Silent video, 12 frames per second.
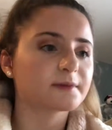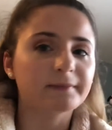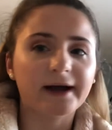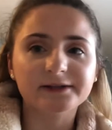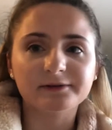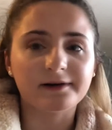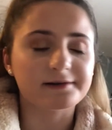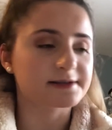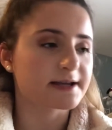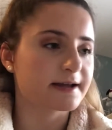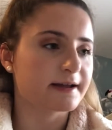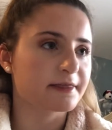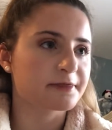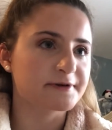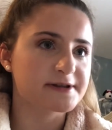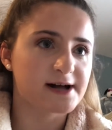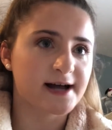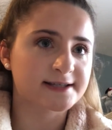Back to what I was saying. Three
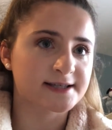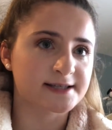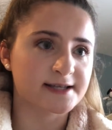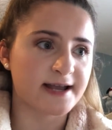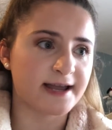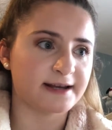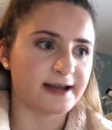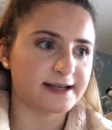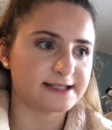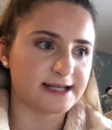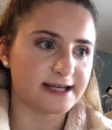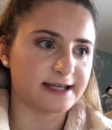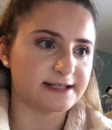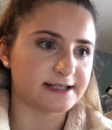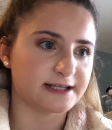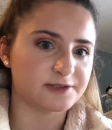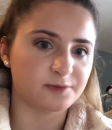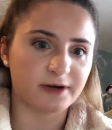classes today, nine, ten,
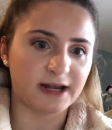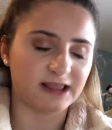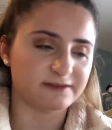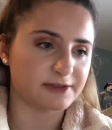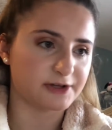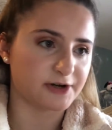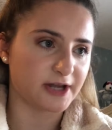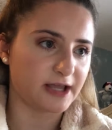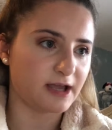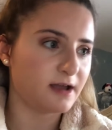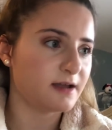ten, twenty, eleven thirty.